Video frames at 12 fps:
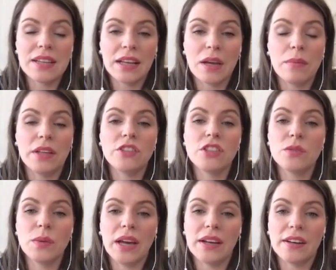Like I mentioned,
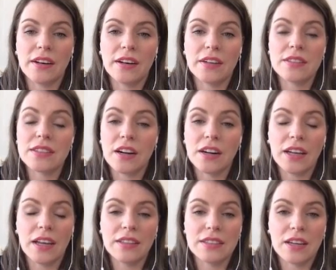we added our start
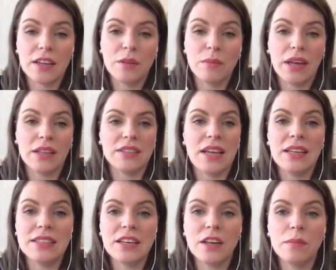time and
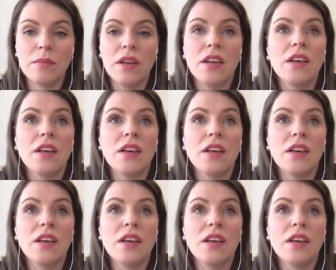end time.